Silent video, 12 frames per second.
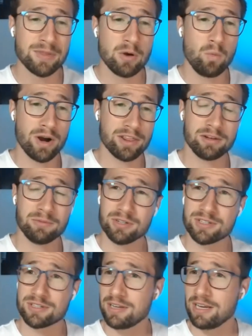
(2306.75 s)
One of them
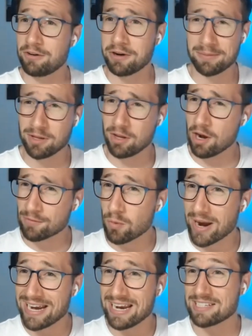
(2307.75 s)
was incredibly
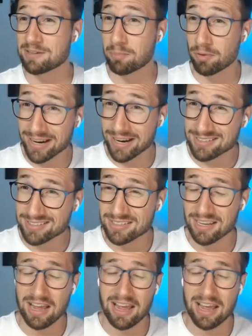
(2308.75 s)
overweight and depressed,